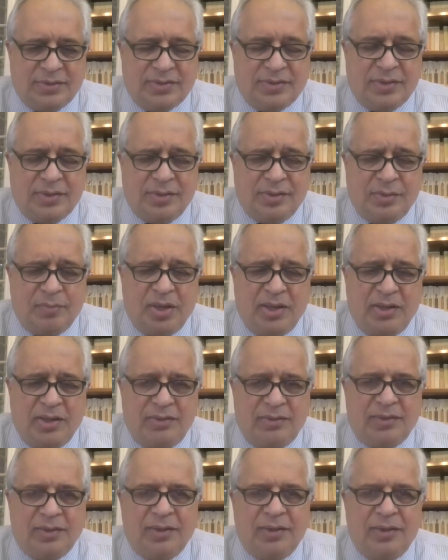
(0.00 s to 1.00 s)

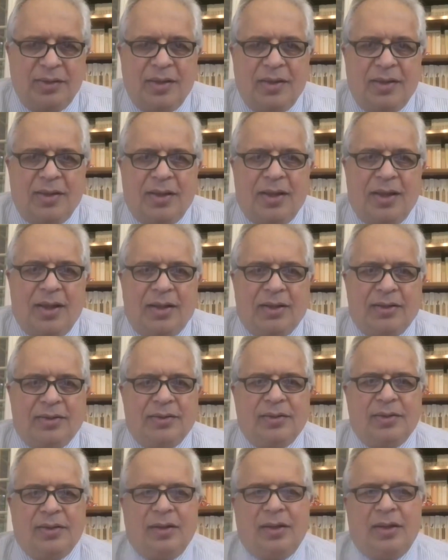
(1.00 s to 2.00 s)
debate,
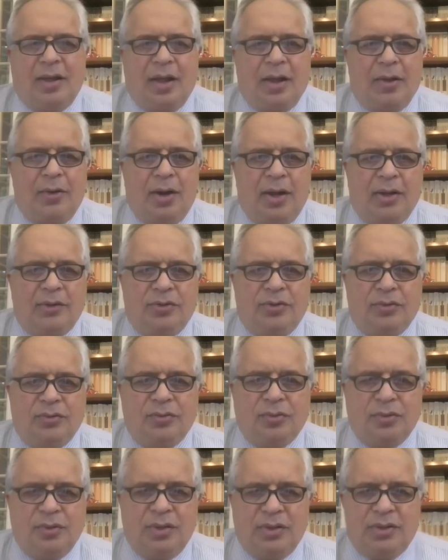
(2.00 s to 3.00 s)
and I would like to
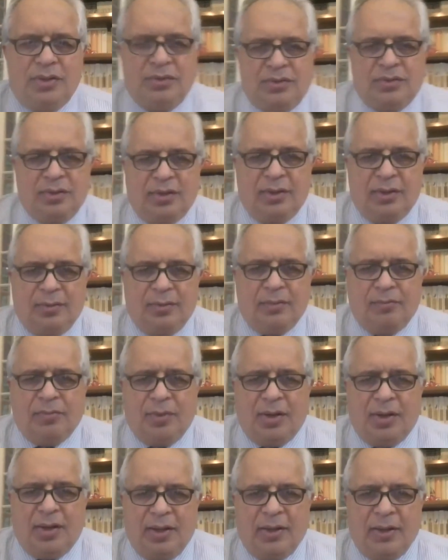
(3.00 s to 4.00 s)
do it
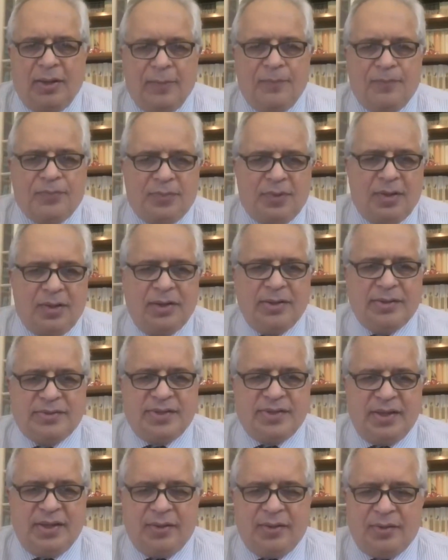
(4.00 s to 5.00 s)
by, let's
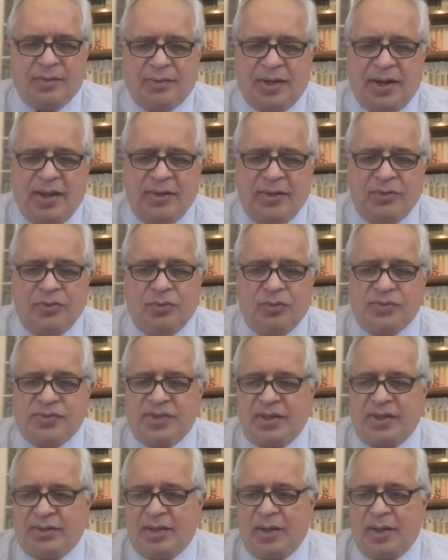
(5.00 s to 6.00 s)
say, trying to
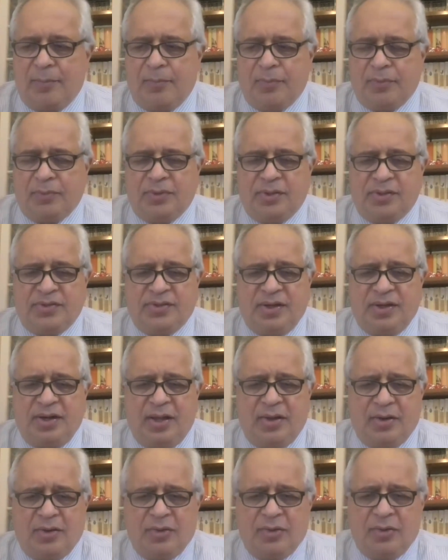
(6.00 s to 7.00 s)
set up the
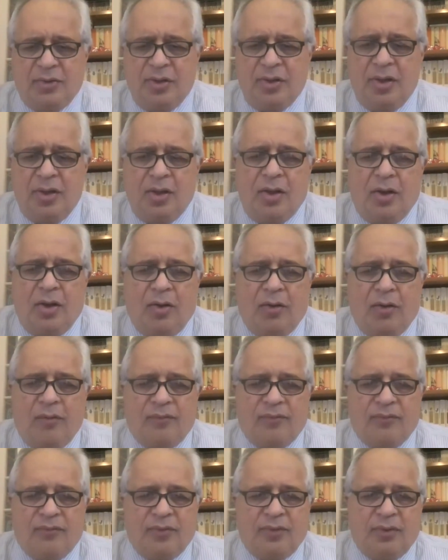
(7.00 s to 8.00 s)
scenario
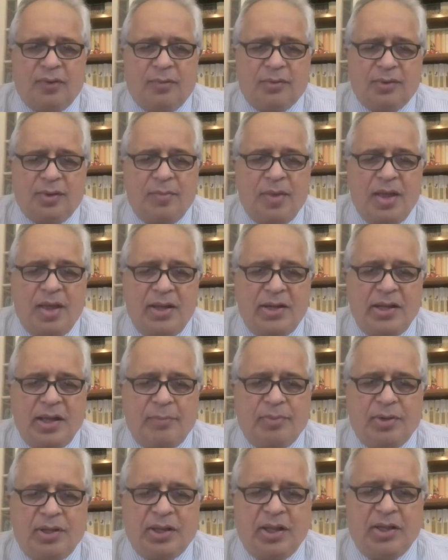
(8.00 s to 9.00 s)
of the many
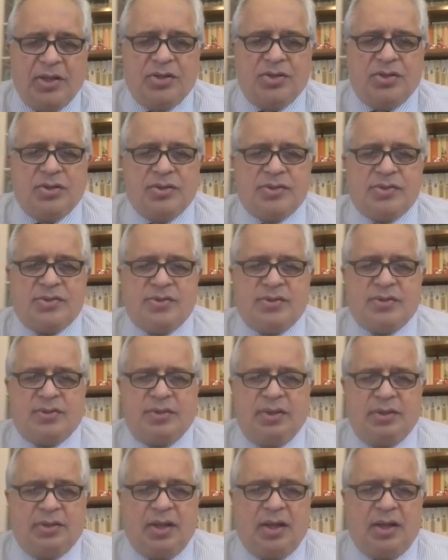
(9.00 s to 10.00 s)
applications
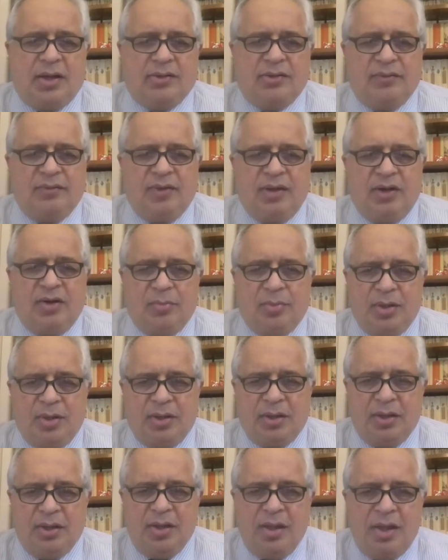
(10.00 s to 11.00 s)
that are
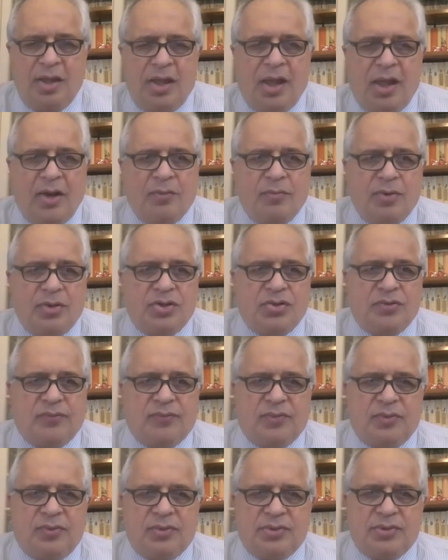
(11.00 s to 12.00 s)
developing, and which, of
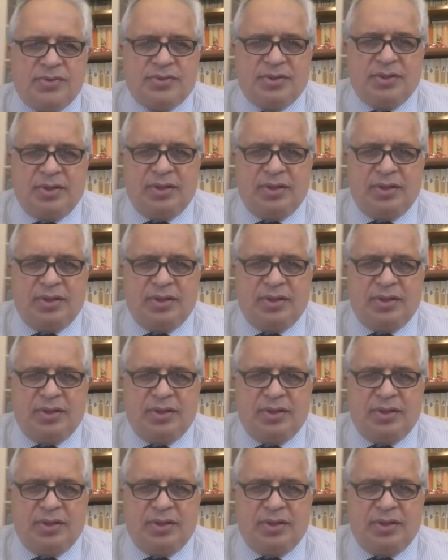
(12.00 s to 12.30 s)
course,